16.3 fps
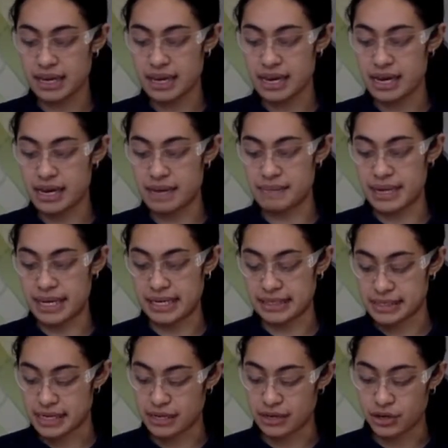And
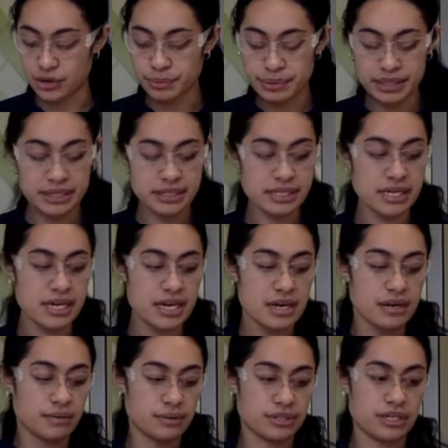it's unopened,
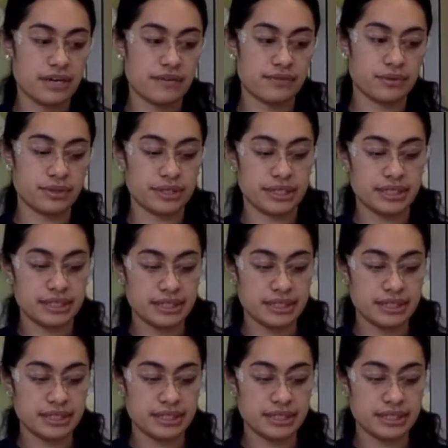which I've already